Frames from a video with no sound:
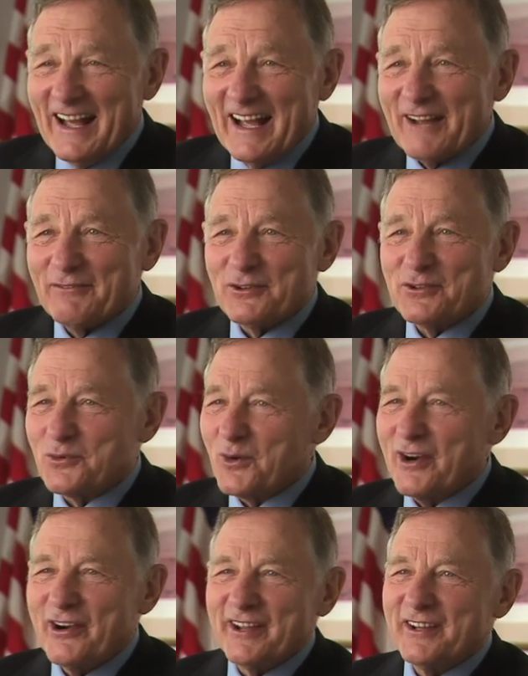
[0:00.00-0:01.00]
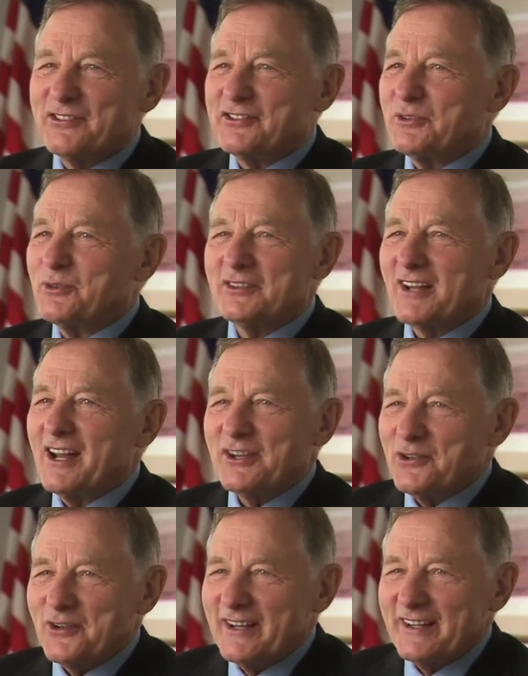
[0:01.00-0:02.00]
After swearing that she would not
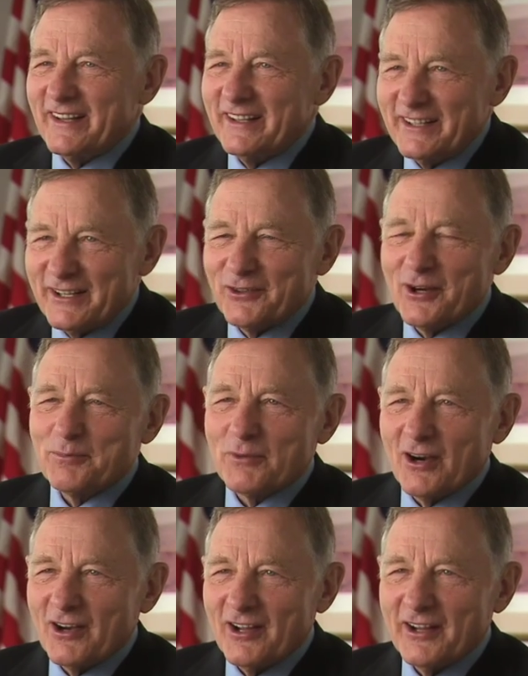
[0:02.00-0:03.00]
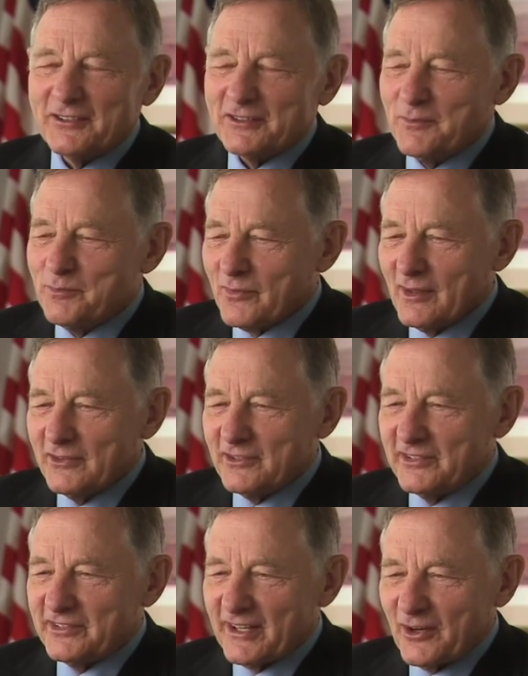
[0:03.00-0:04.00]
do anything to interrupt our lunch,
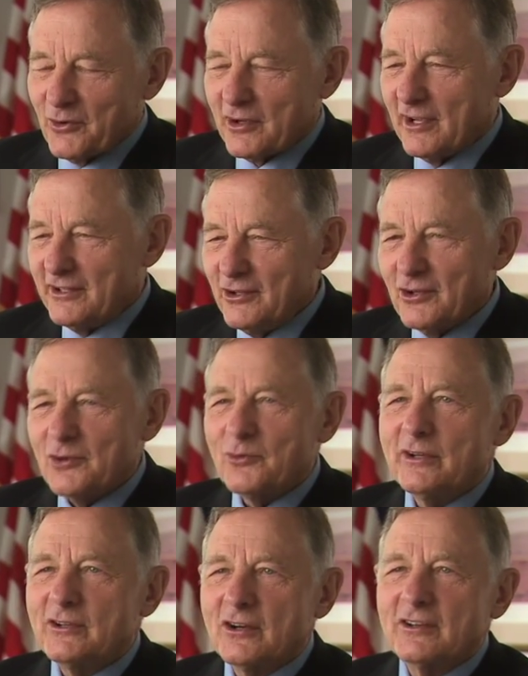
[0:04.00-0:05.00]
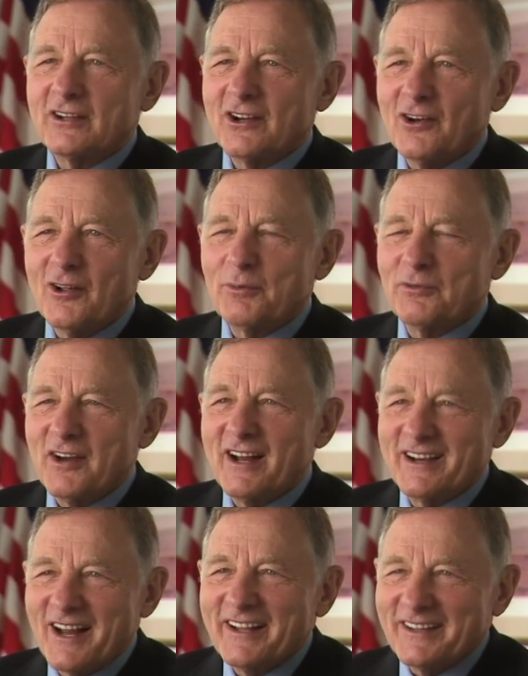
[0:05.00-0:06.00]
she said, "Okay, you can return the call,
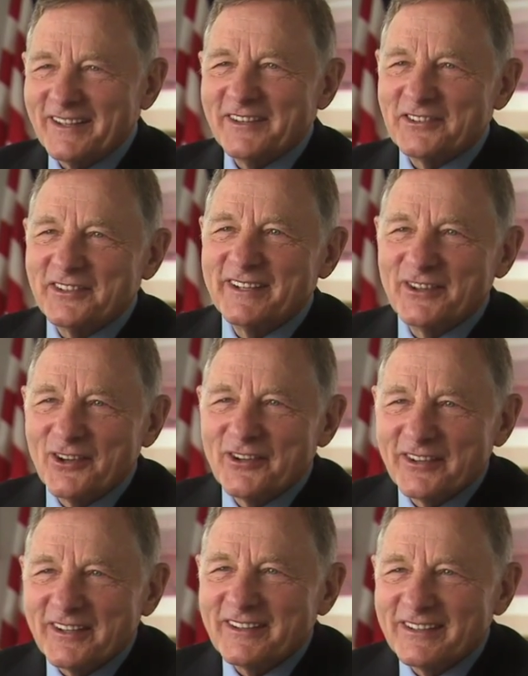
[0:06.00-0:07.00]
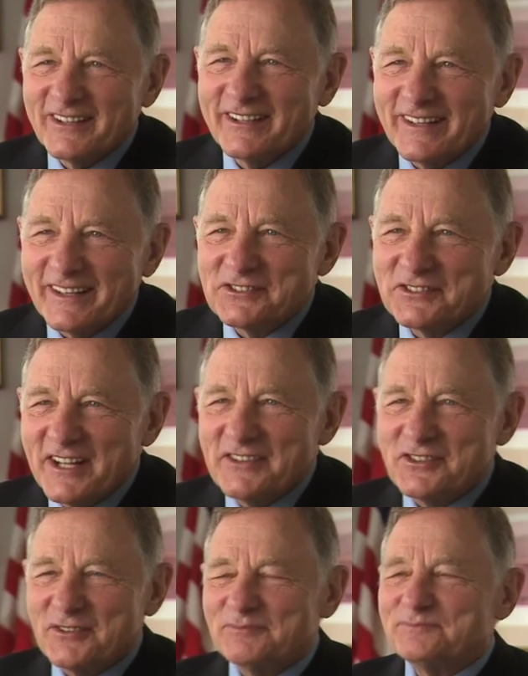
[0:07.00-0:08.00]
provided I can listen in on the
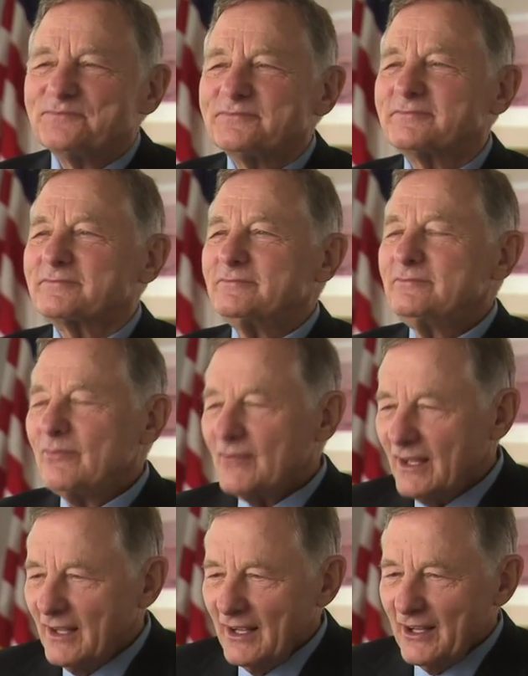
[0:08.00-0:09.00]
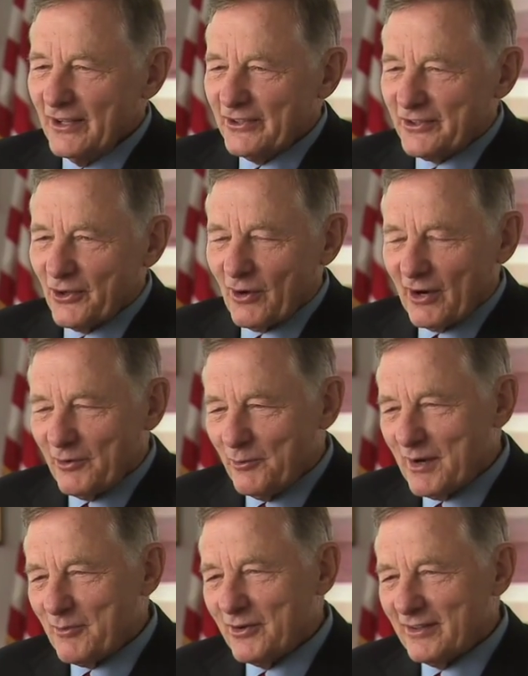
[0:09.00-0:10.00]
extension." So I
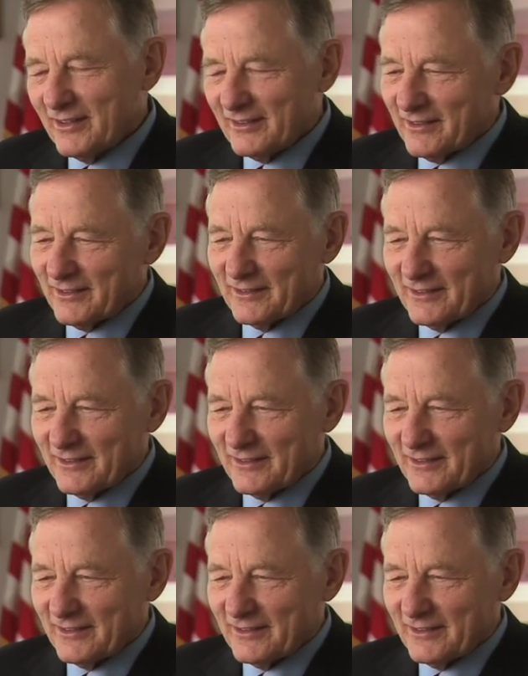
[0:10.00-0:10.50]
remember